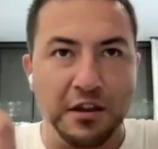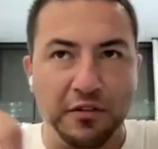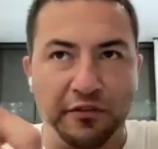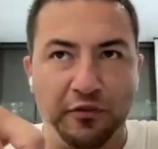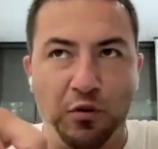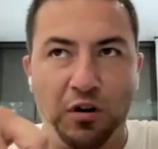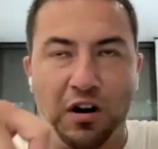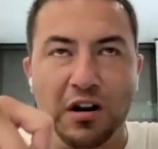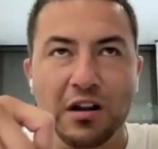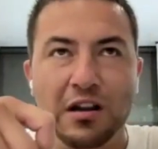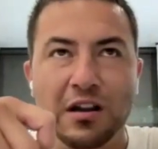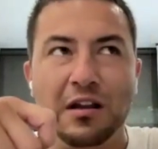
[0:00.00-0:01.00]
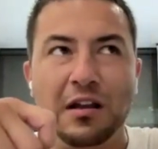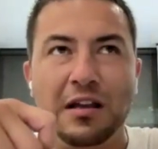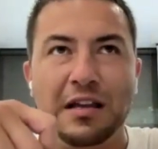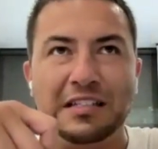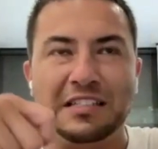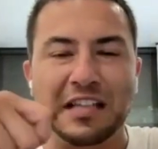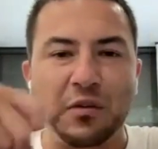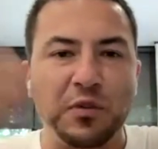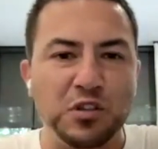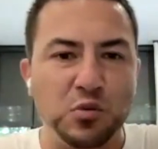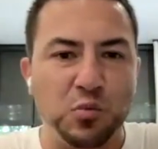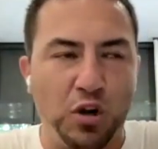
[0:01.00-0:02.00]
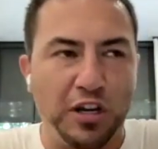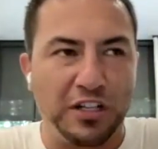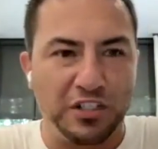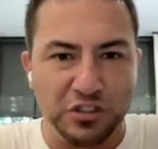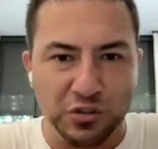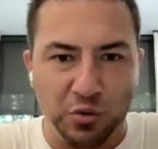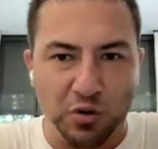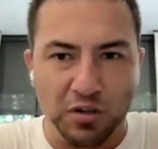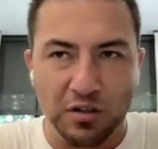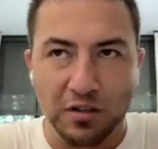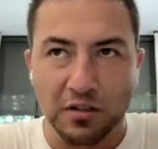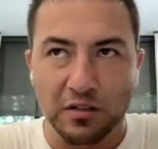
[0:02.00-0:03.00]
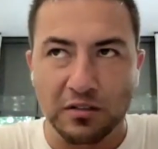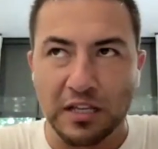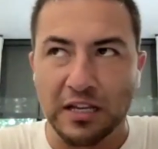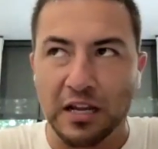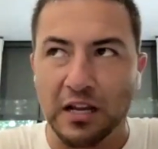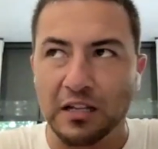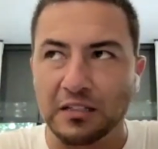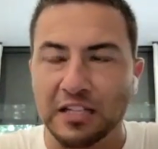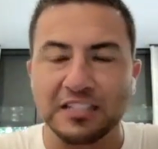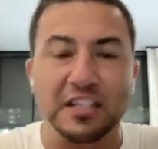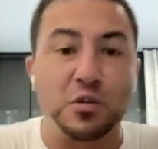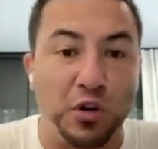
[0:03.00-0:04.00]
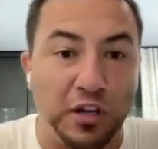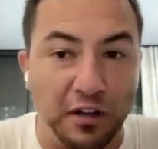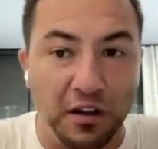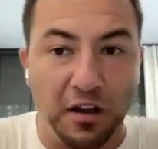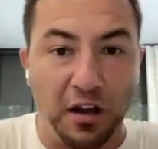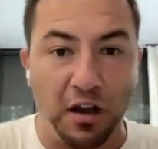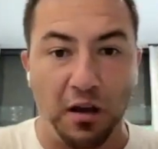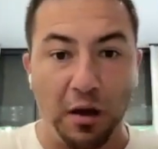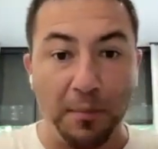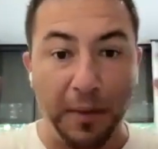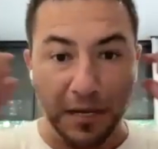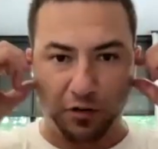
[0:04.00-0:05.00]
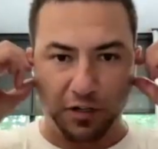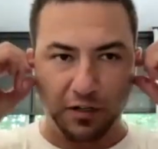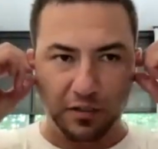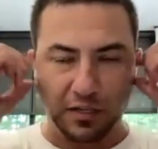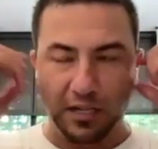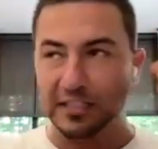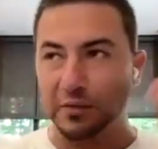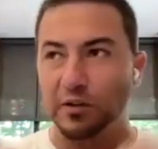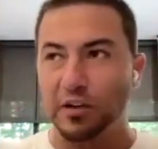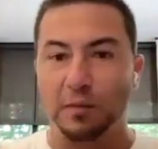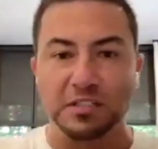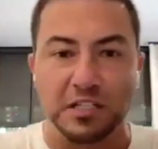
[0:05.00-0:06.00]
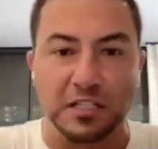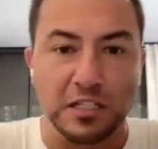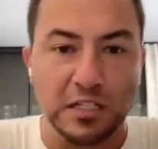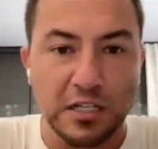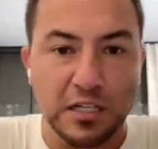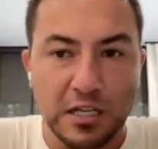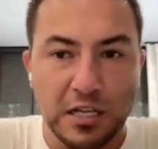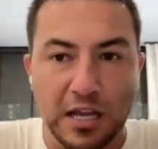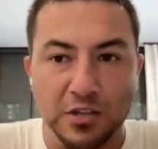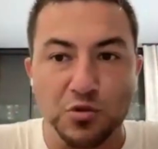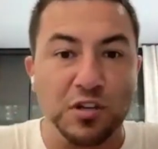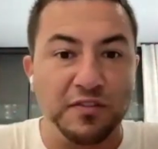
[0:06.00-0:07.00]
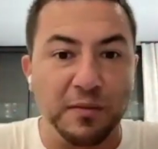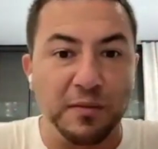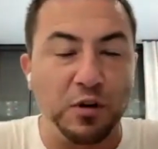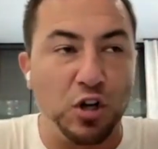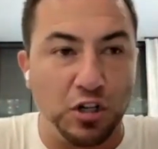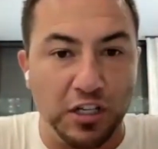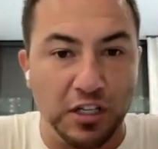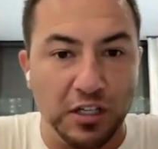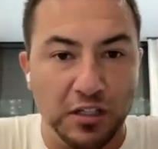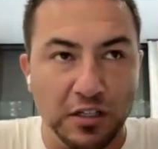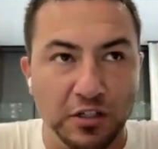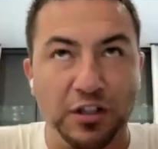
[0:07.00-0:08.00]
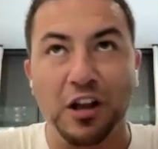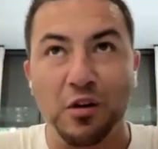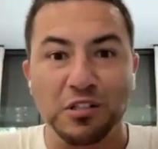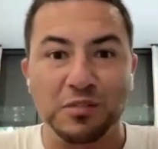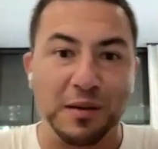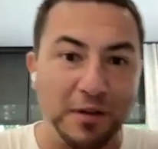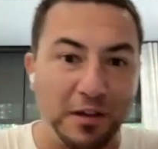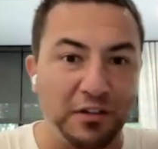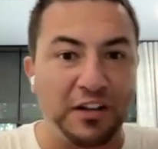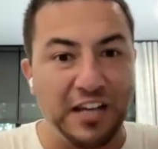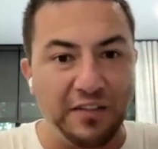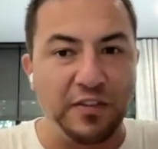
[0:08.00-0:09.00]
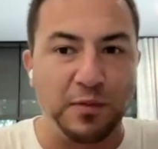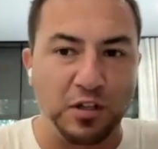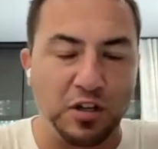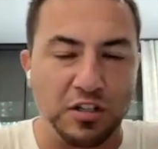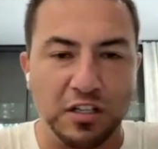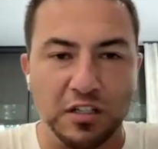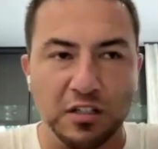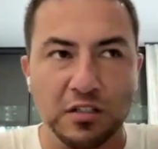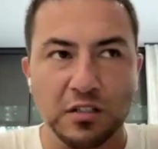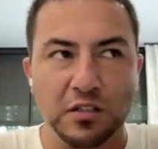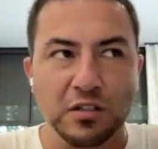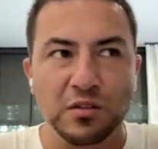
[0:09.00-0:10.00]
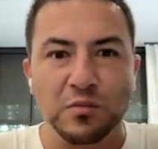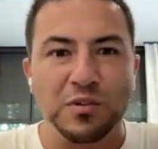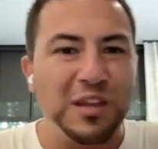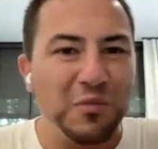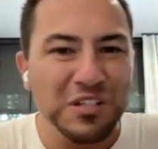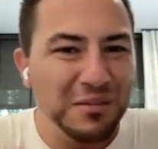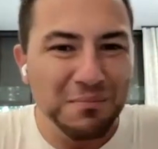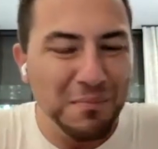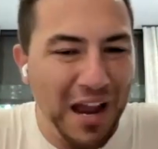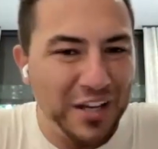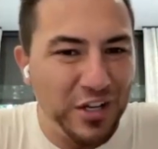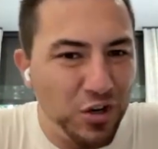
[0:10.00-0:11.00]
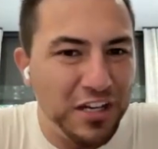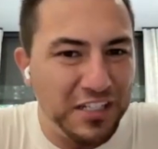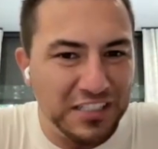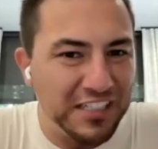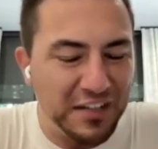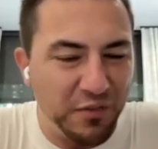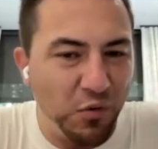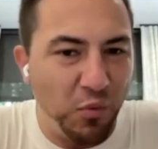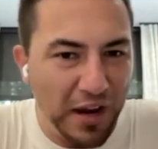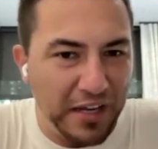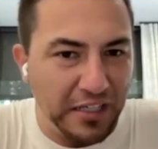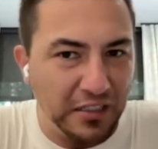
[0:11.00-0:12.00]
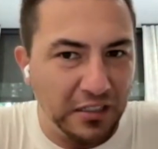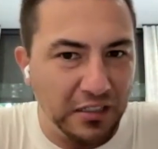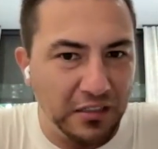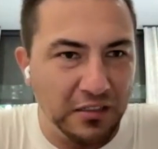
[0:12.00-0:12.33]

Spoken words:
Therefore, it's like when you work at a store, like say you work at a bakery and someone comes in and you give them a cookie. You're like, oh, it's my mother. I gave them a cookie. Well, that wasn't my cookie to give away.